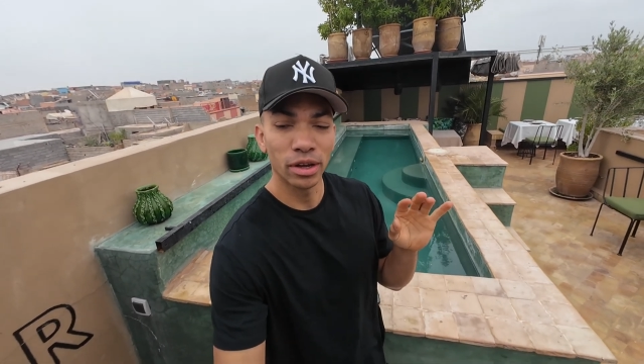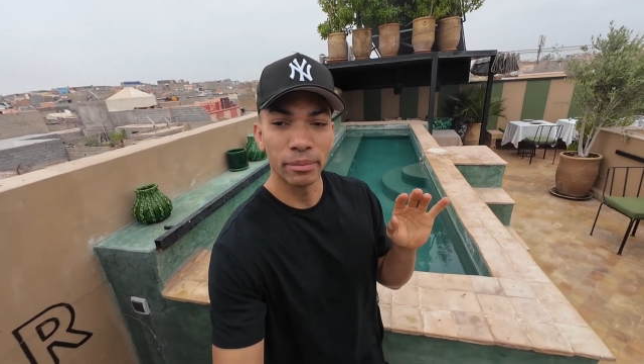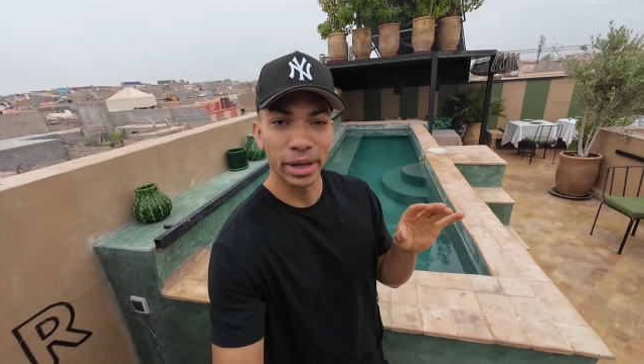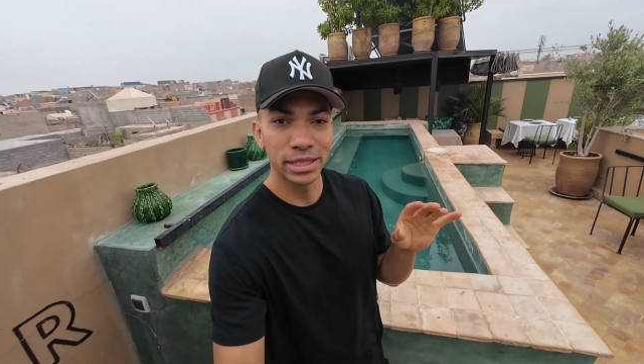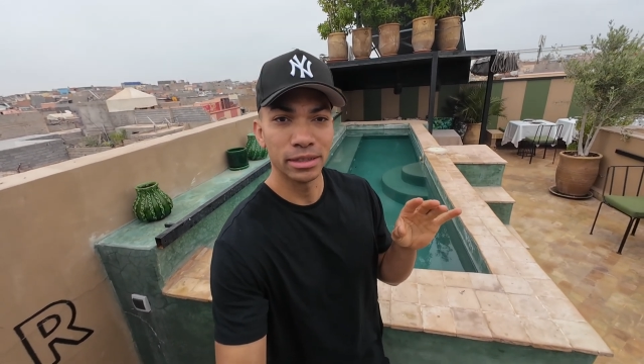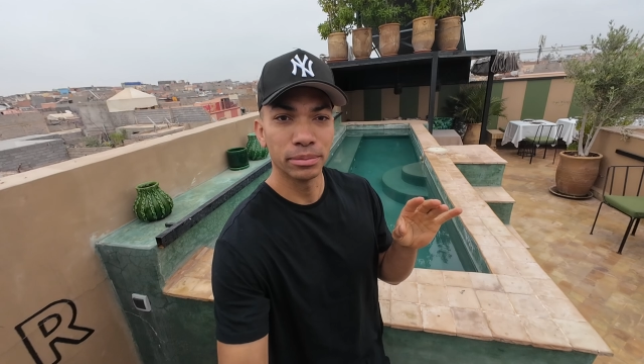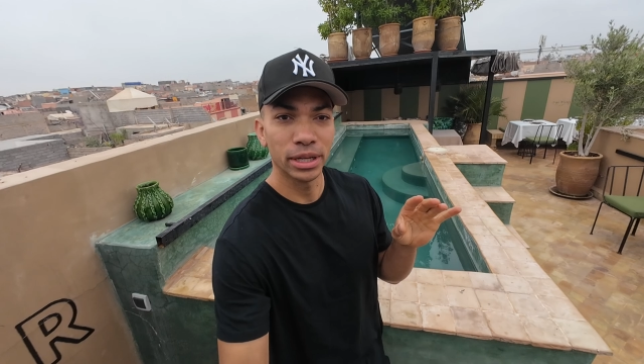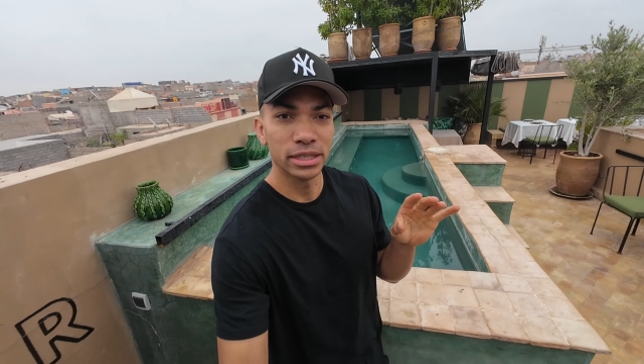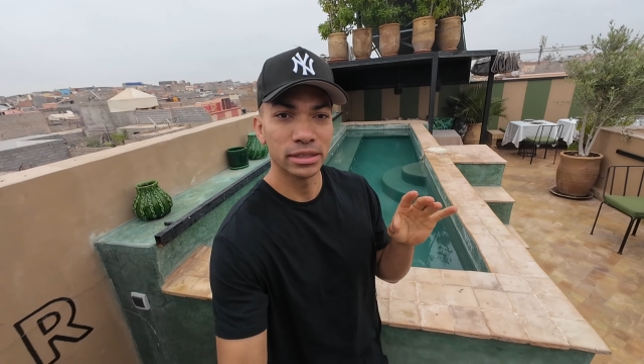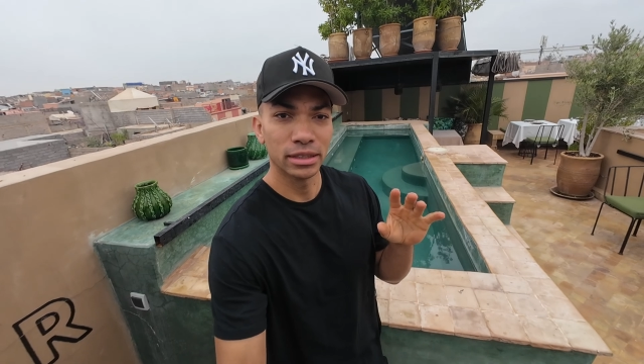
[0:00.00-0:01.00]
amazing
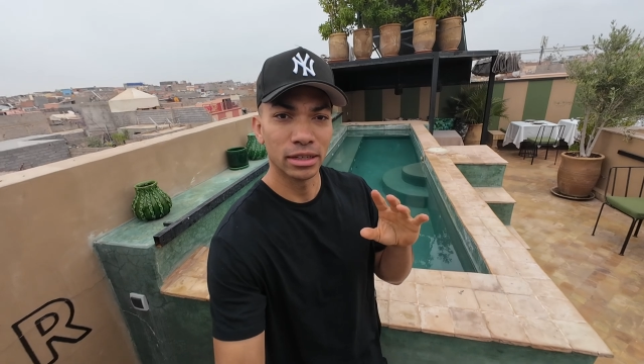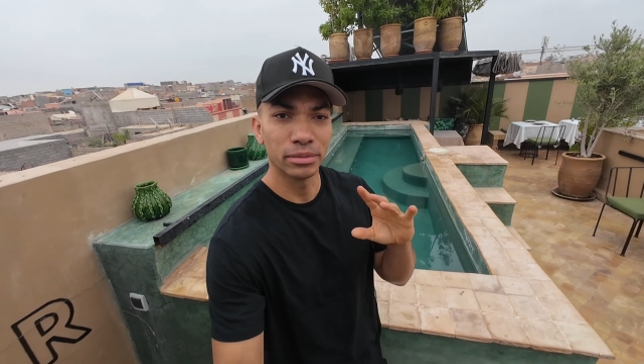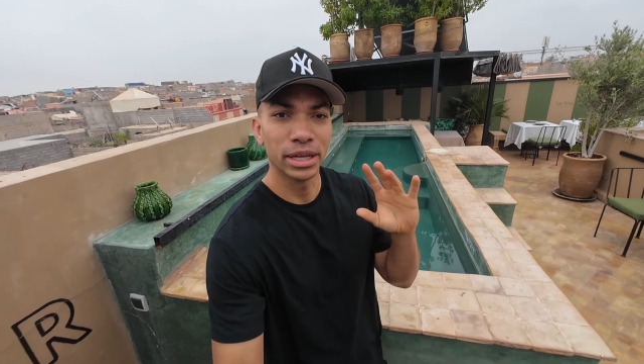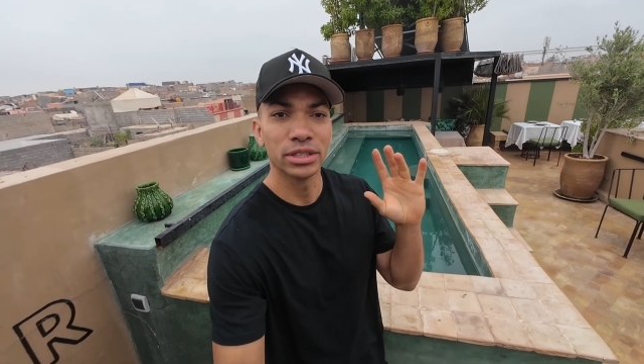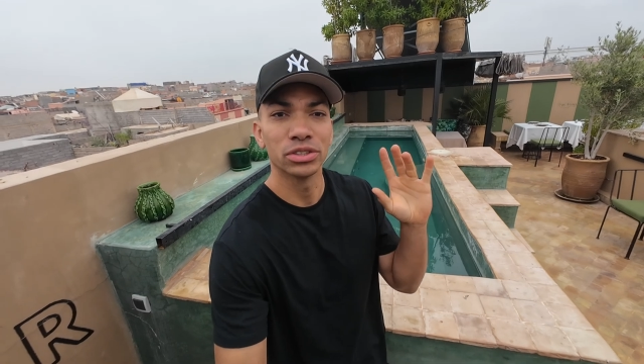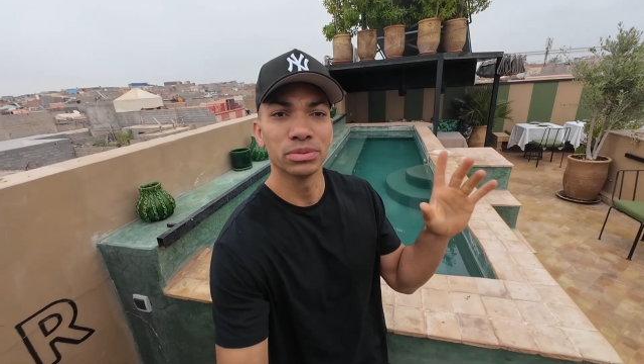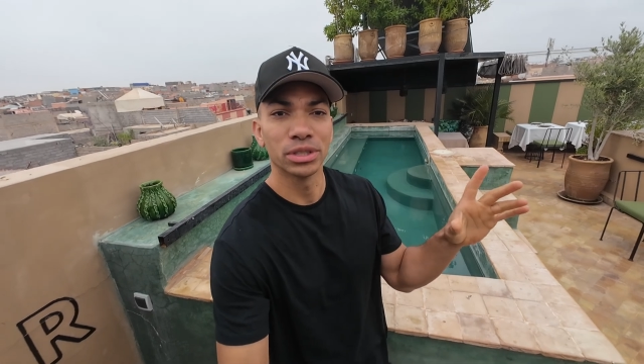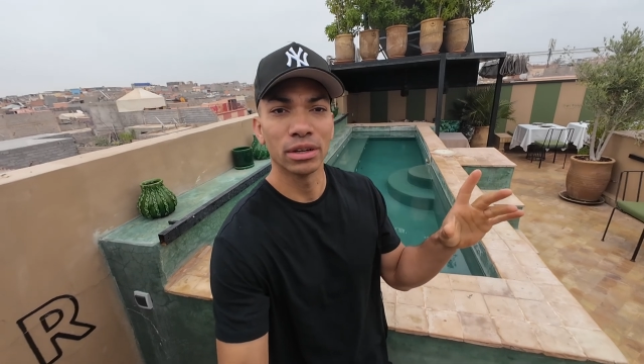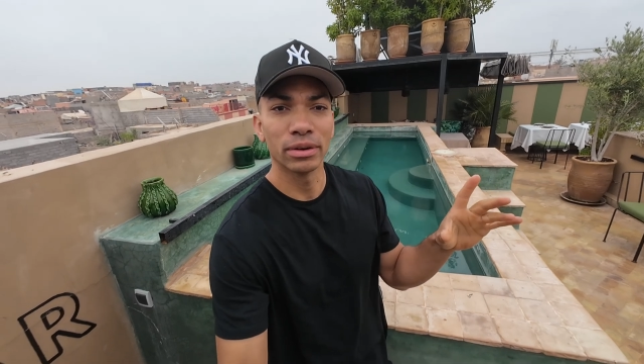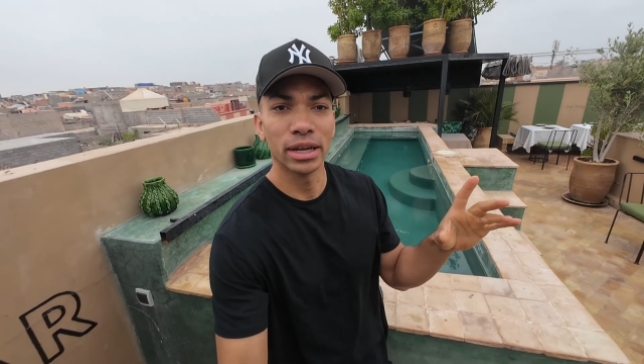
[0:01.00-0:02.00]
place to come catch some
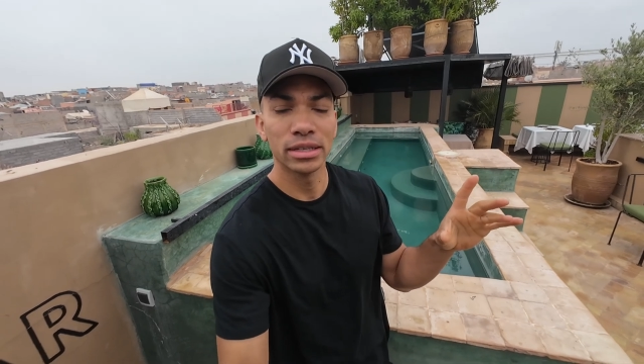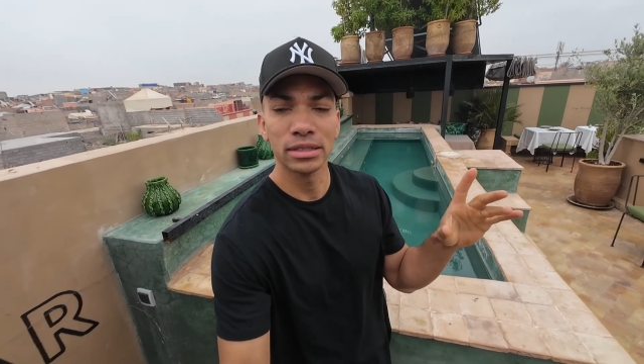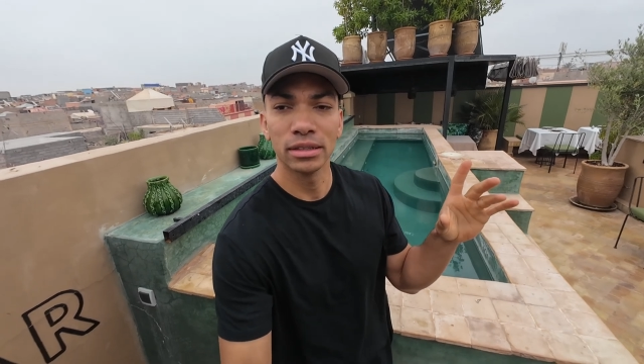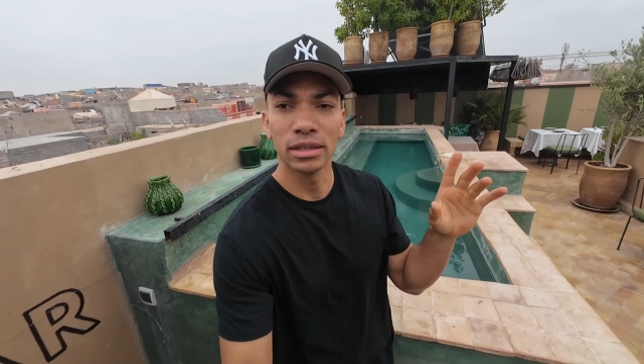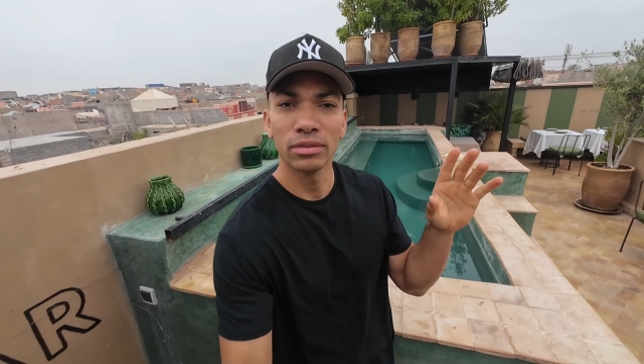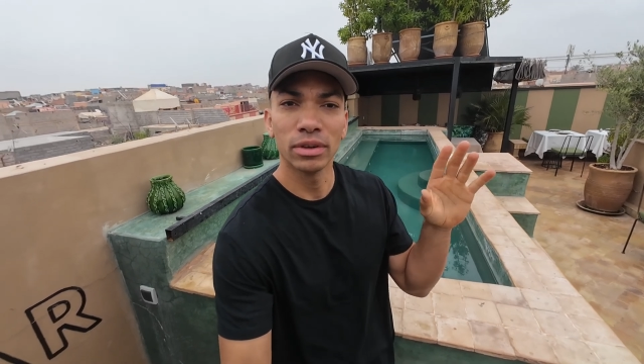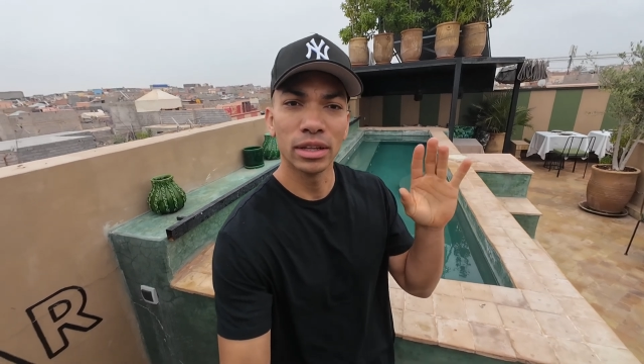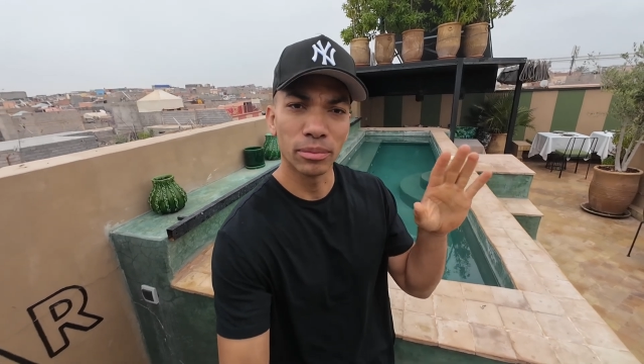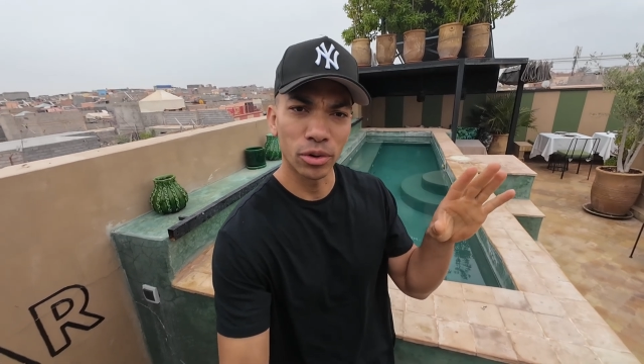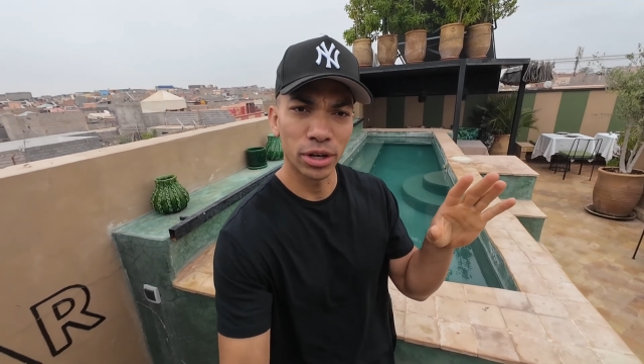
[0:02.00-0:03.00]
sun rays in
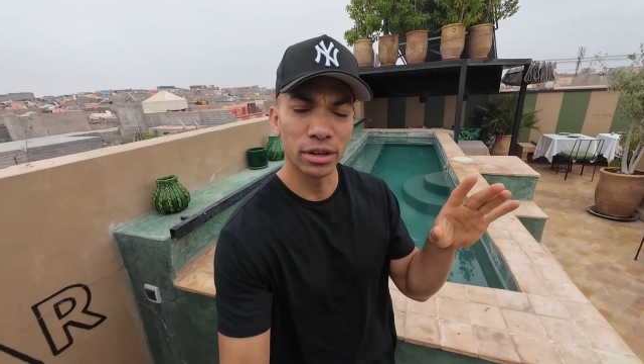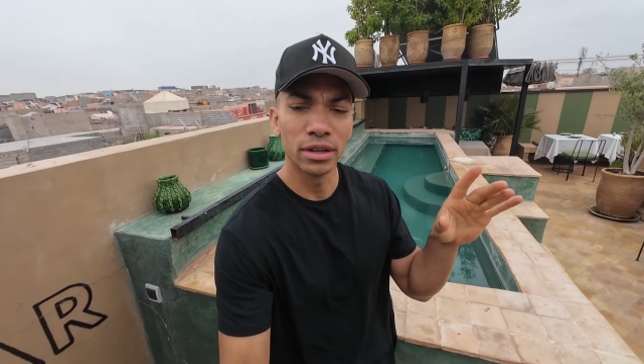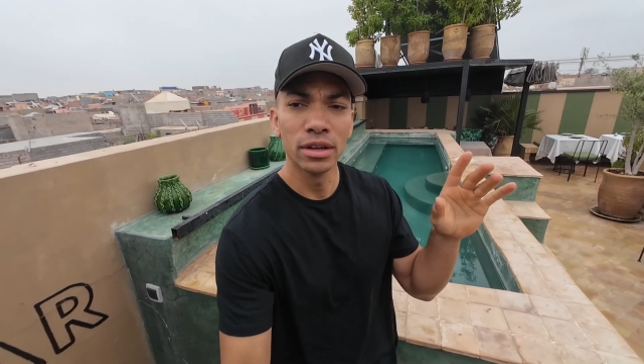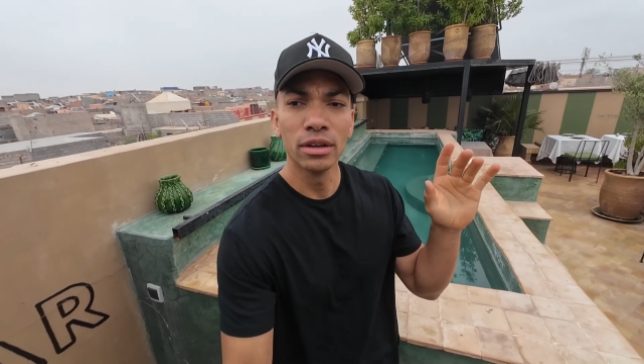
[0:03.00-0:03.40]
the morning.